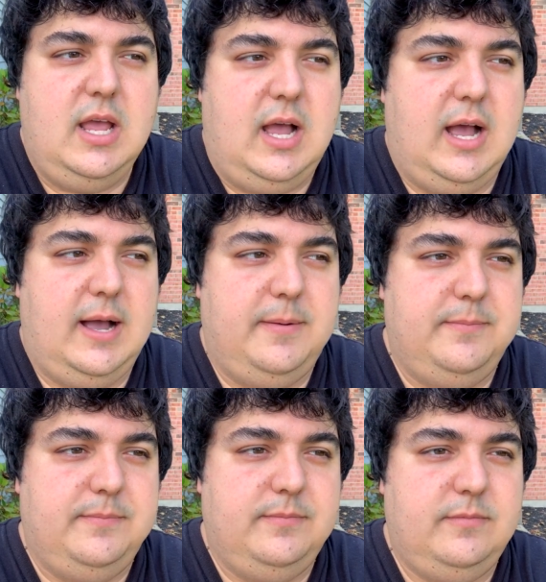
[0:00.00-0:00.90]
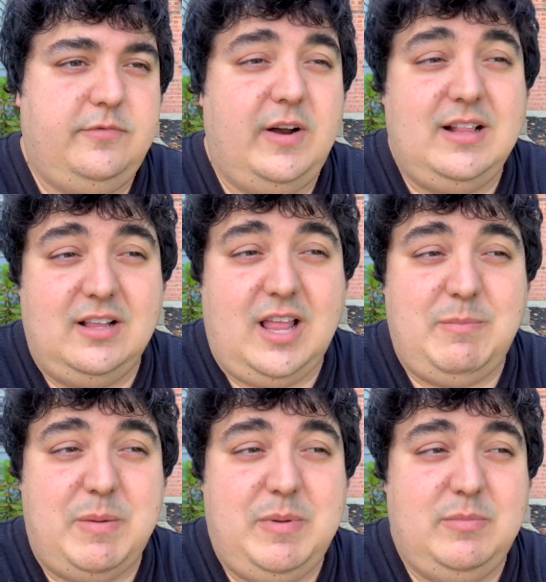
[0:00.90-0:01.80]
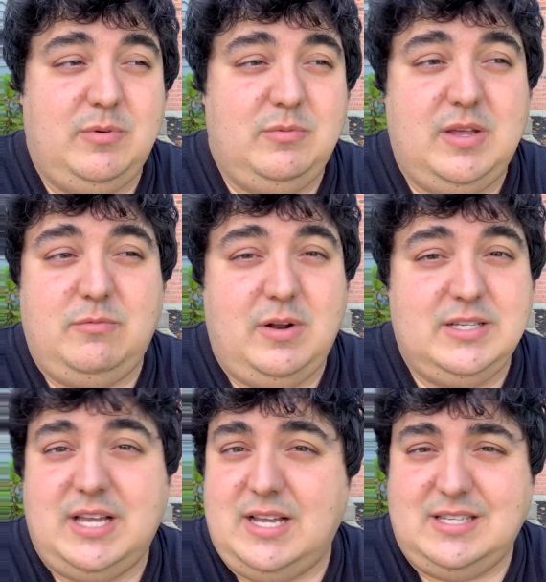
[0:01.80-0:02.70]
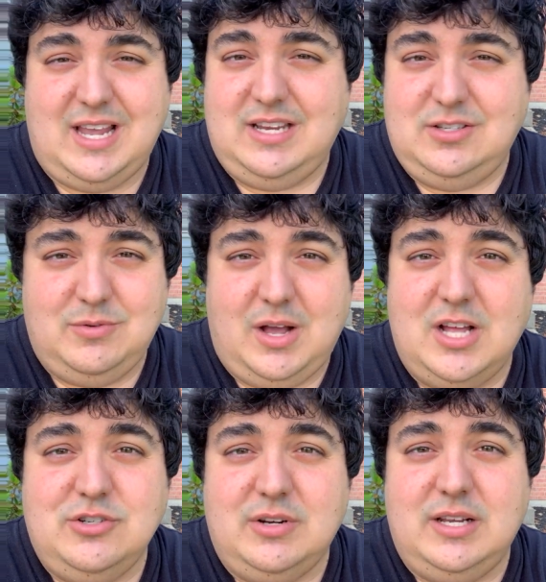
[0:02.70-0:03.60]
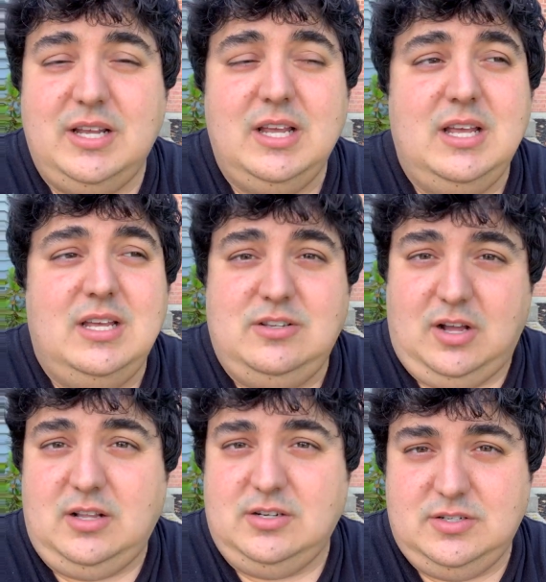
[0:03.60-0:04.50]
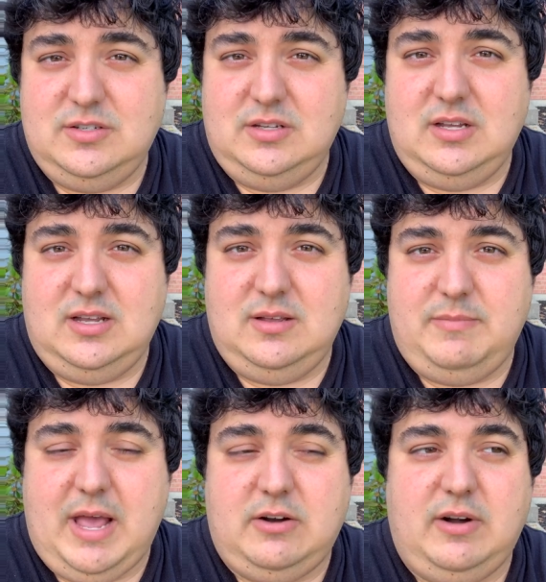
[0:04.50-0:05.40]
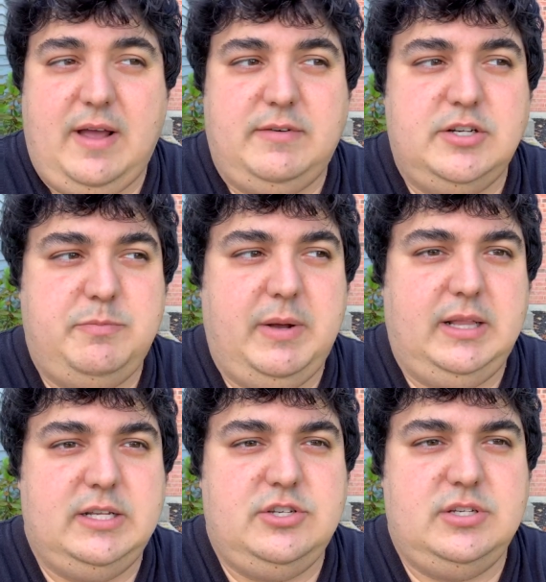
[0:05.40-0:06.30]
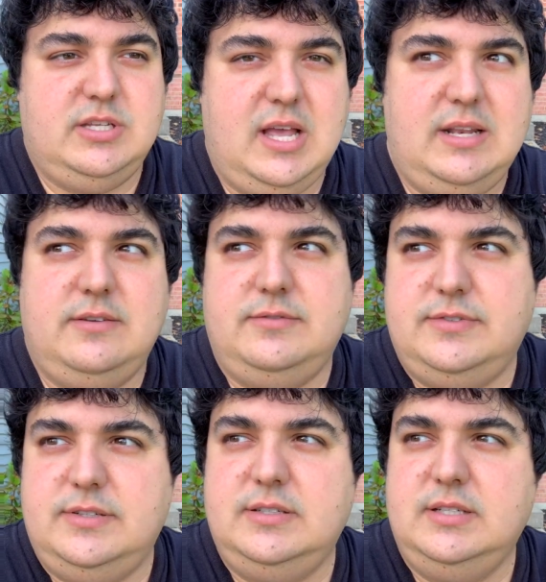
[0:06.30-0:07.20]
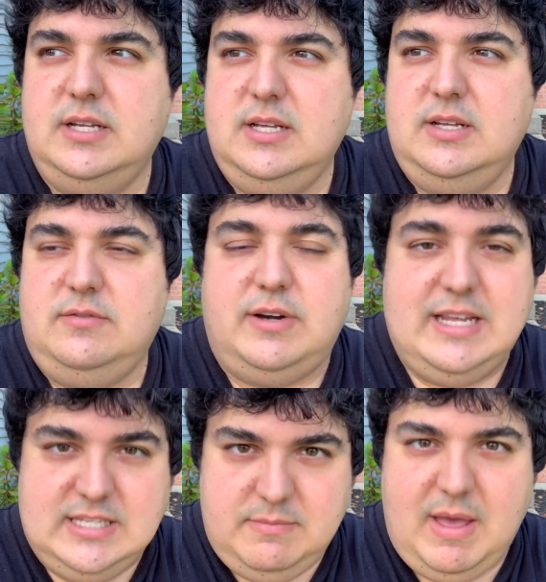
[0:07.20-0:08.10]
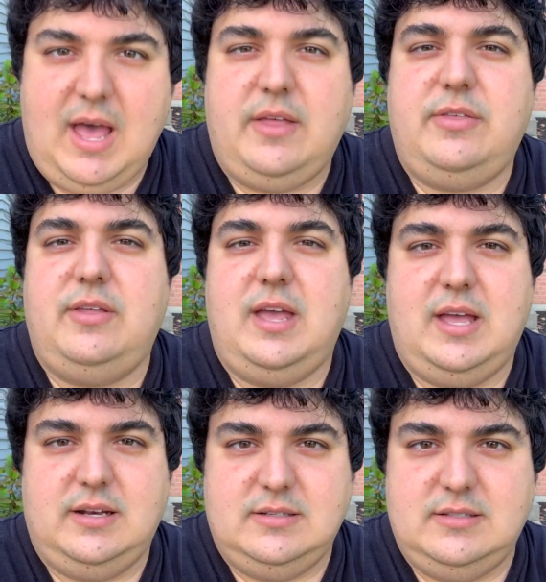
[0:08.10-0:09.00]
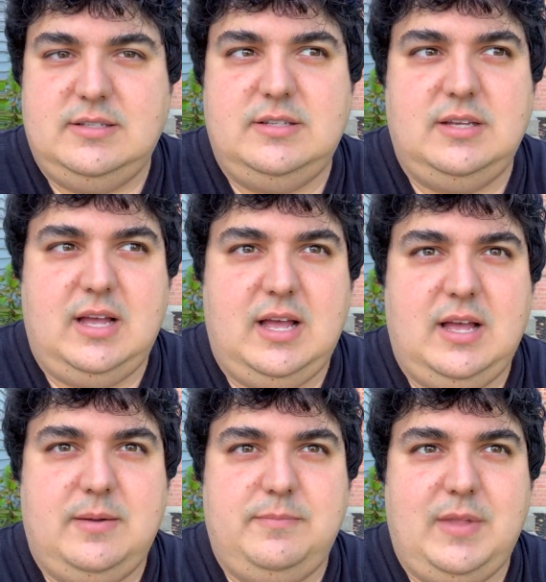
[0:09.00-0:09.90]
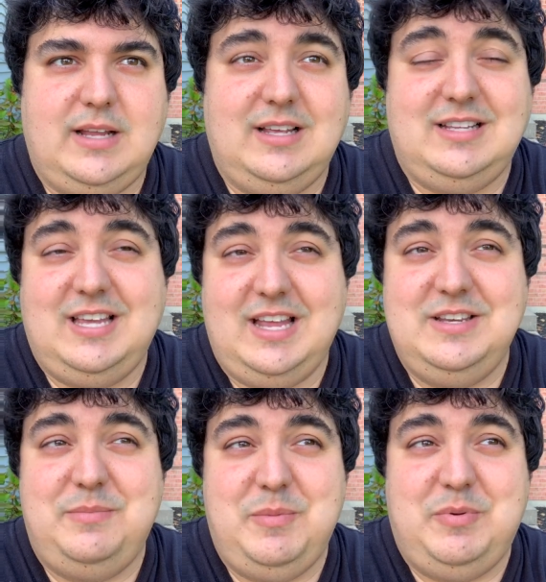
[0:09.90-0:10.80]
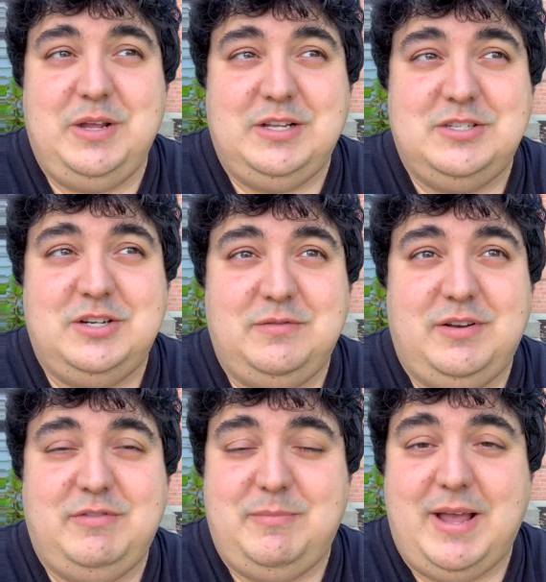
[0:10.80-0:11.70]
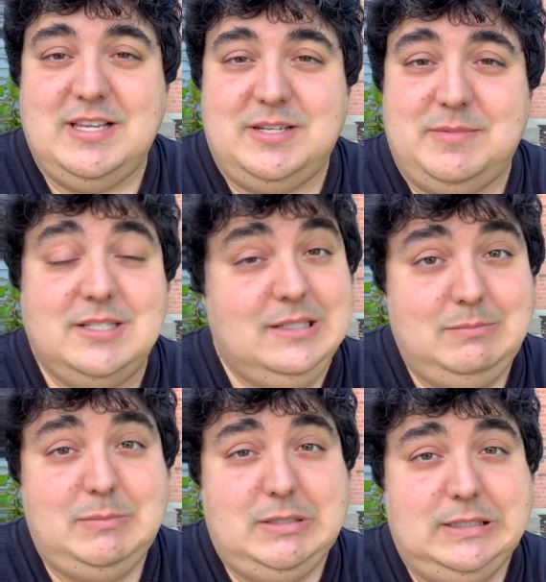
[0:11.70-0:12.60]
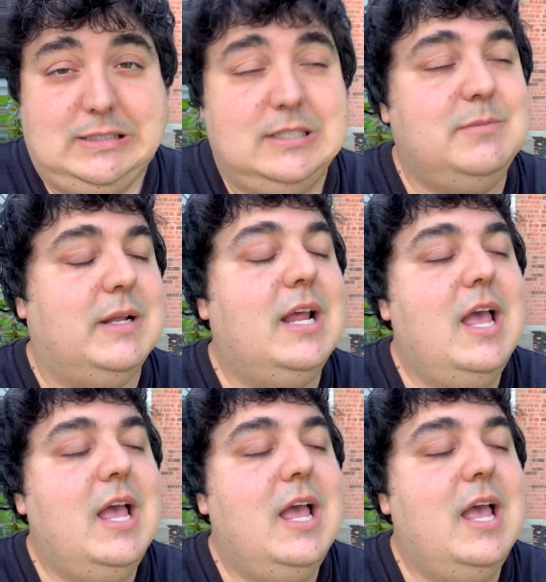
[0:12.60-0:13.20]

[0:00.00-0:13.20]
Frankly, a lot of my people can run as high as $80 to $100 backer average, but let's just kind of, for easy math, and I tend to be pretty conservative in my estimates on my politics, but